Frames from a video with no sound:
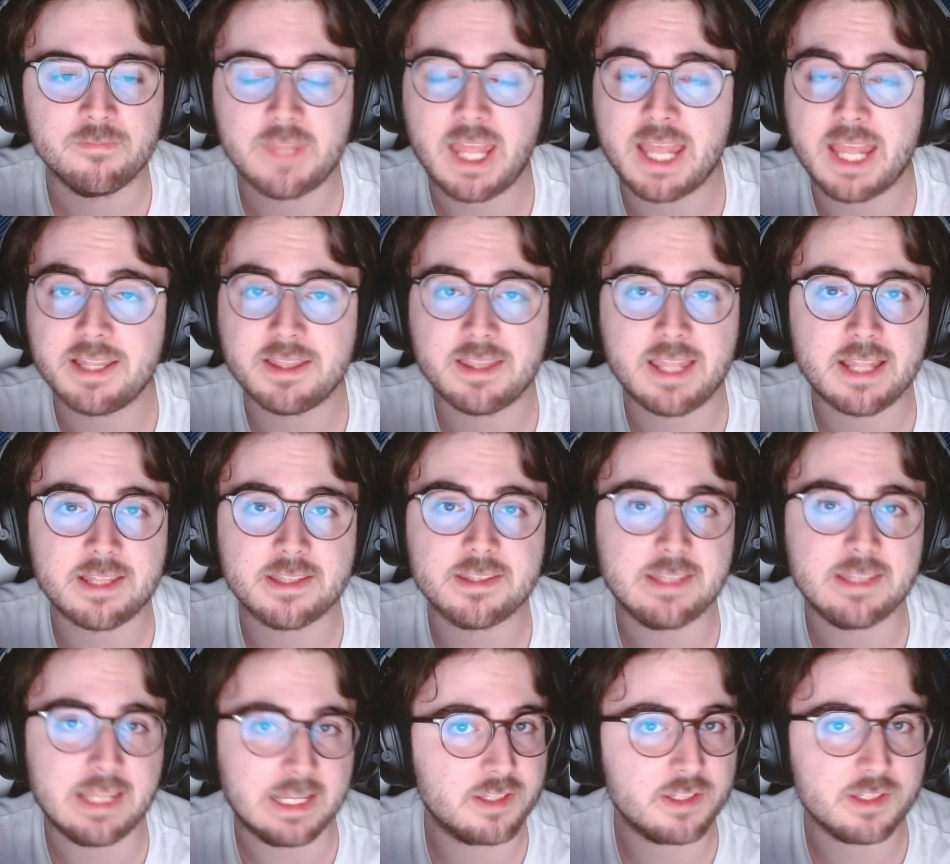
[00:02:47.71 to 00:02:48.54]

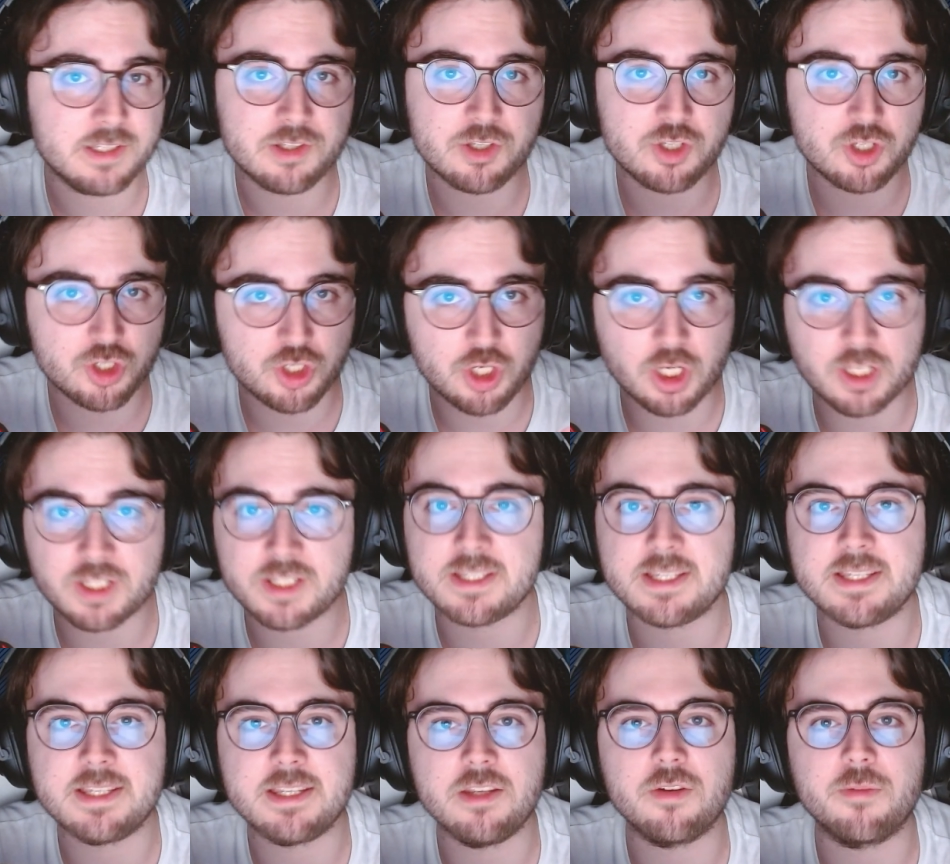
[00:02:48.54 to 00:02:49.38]
That's
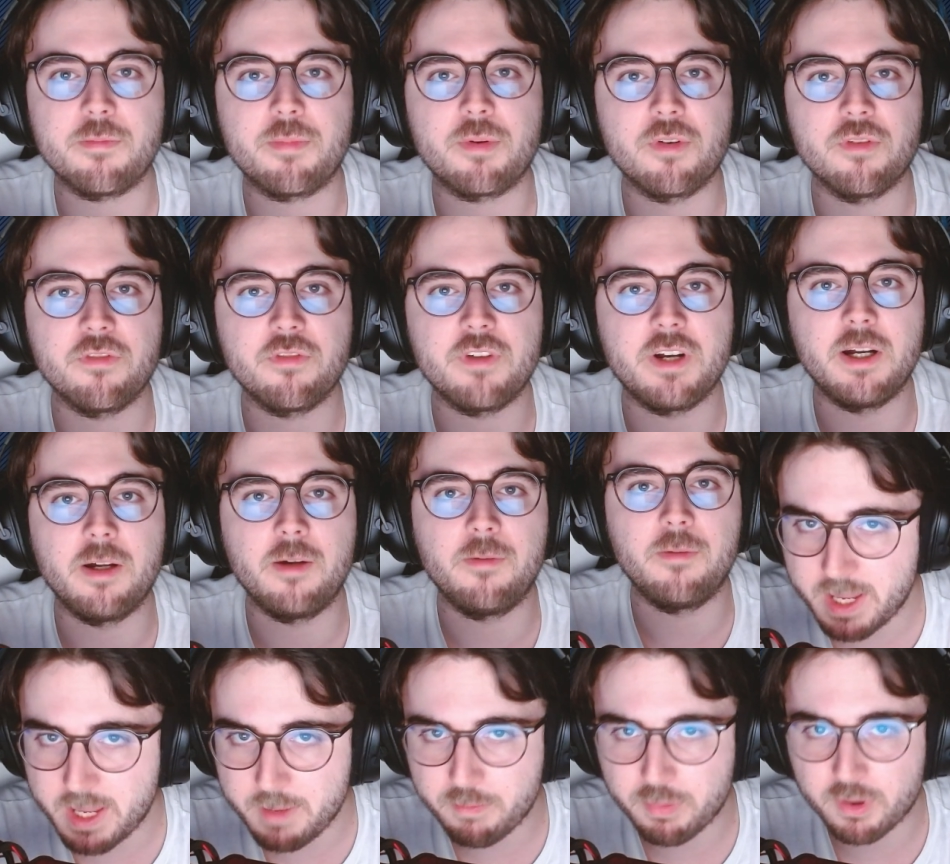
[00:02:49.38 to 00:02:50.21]
just to see your profile.
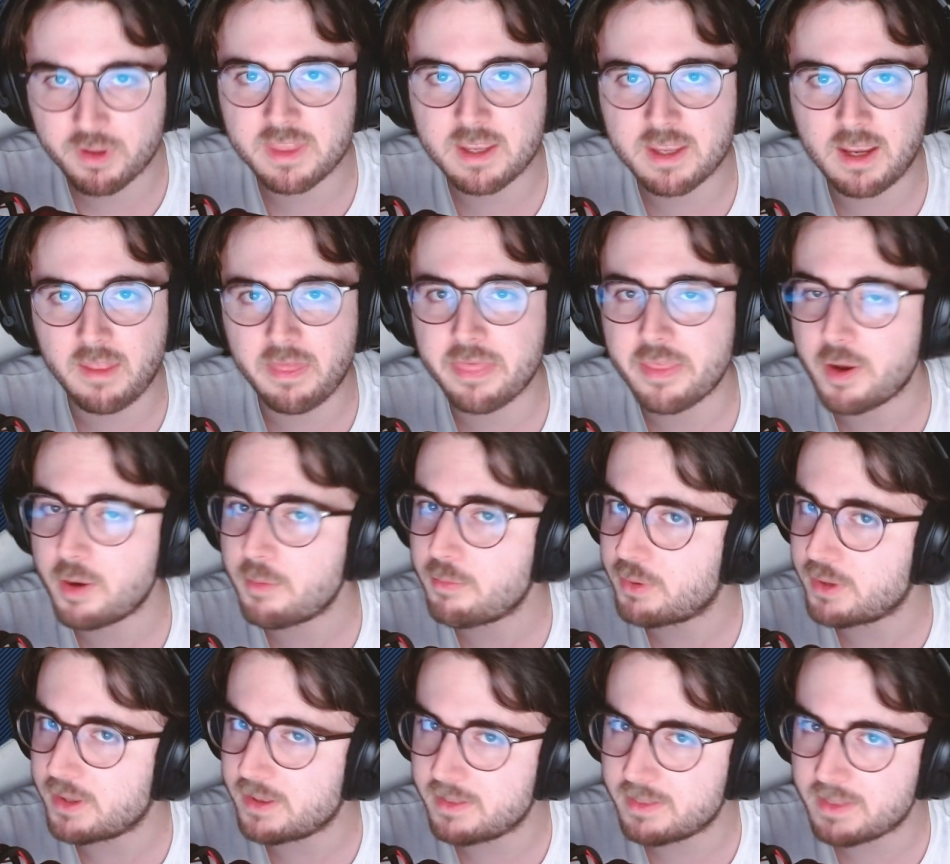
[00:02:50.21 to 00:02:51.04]
They put that
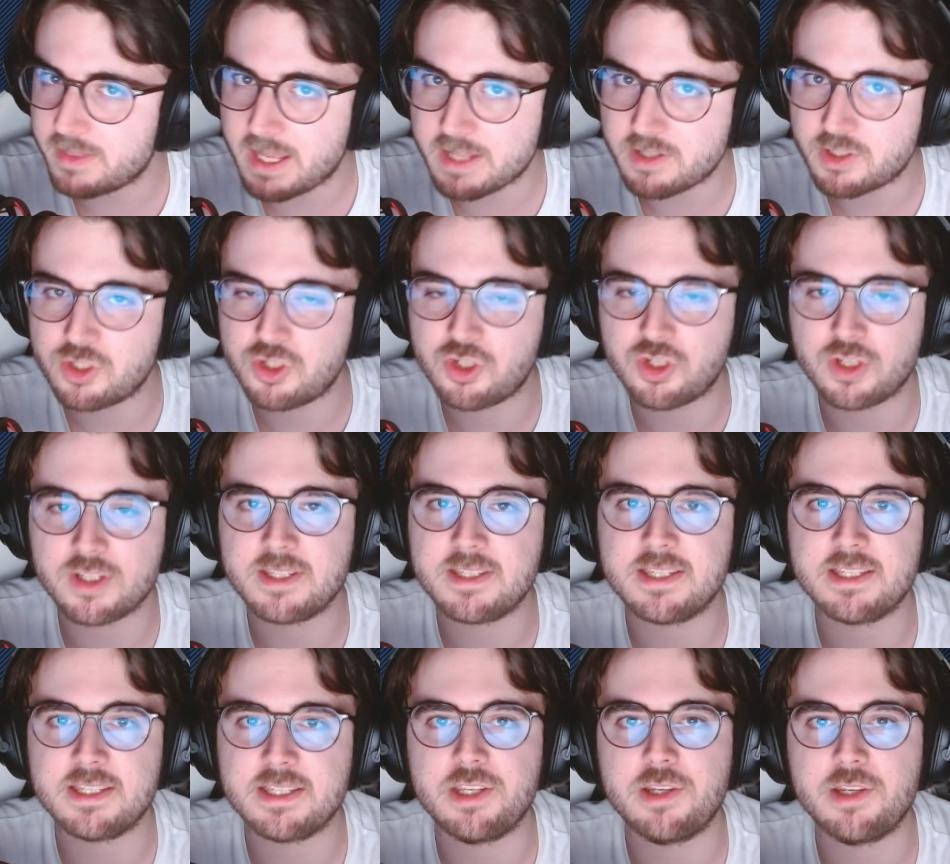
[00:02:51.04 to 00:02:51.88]
there, but that's
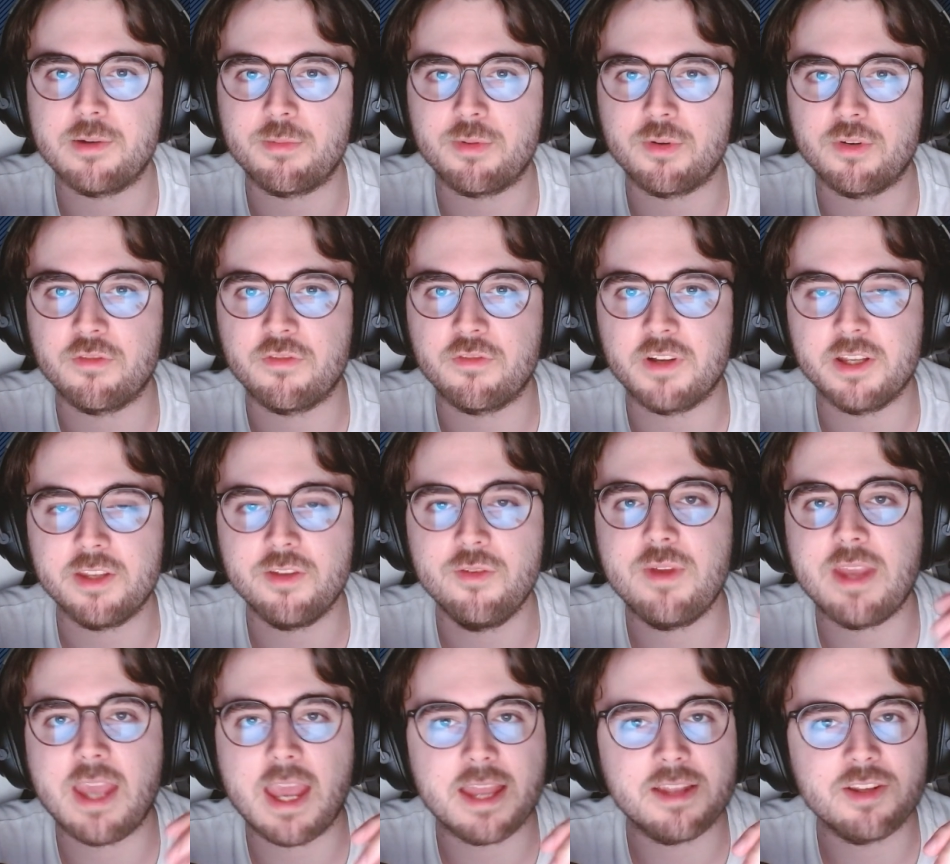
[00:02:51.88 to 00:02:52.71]
just to see your profile.
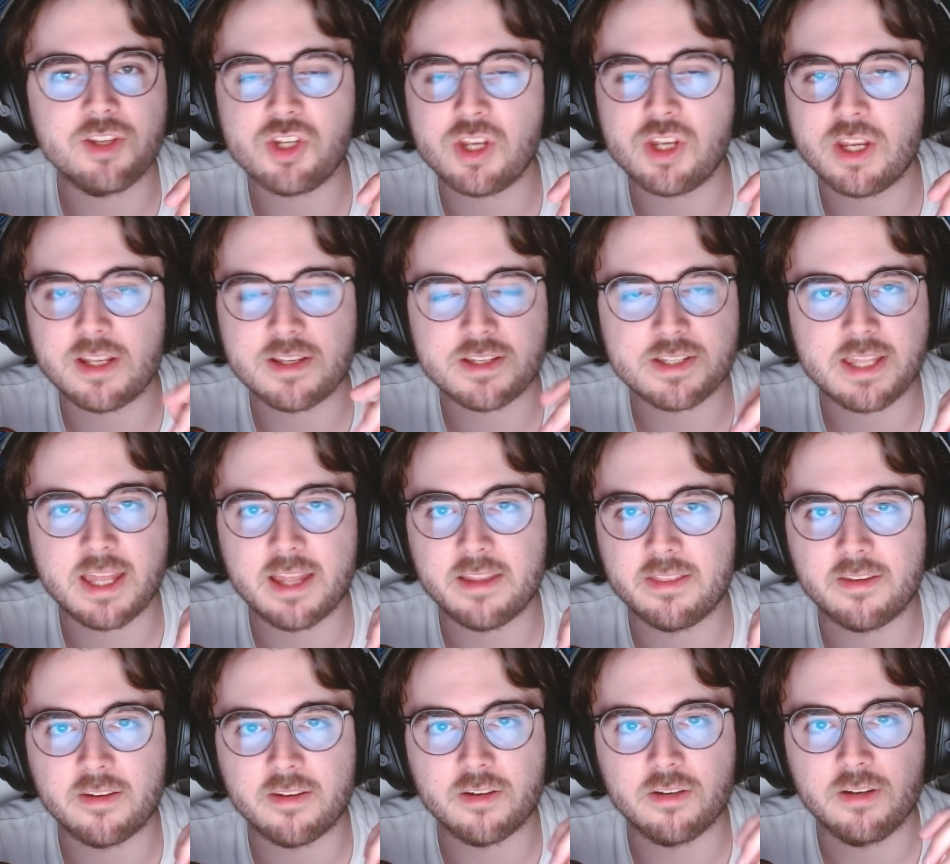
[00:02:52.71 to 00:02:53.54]
You can change
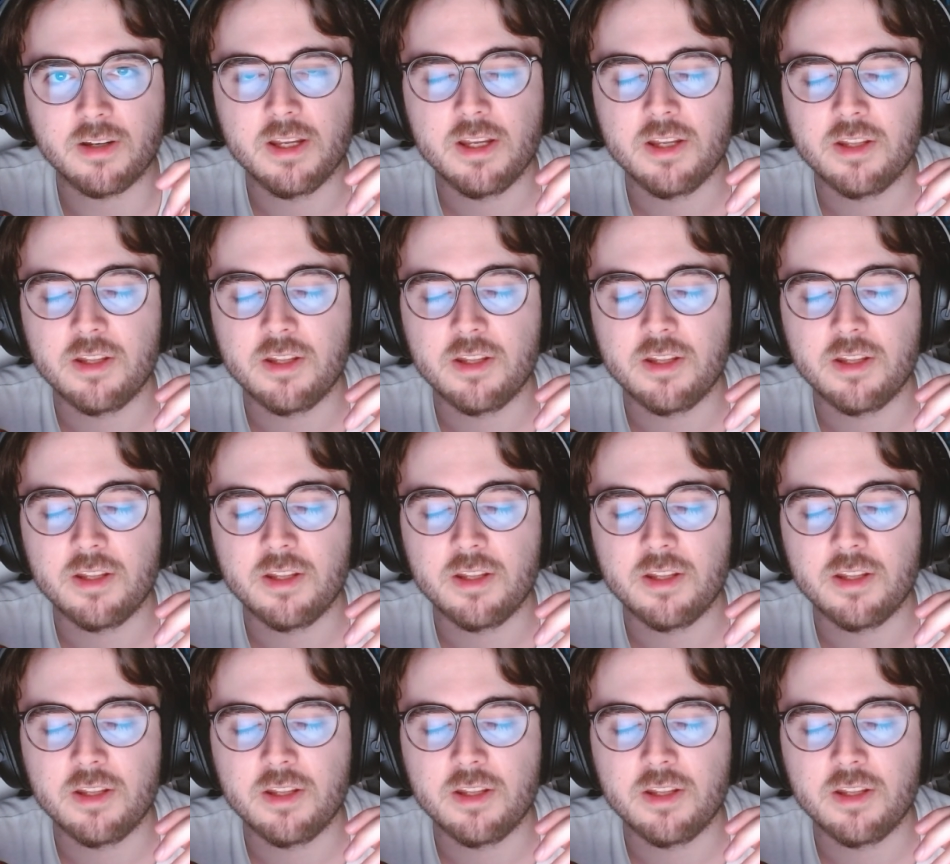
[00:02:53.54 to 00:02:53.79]
that there.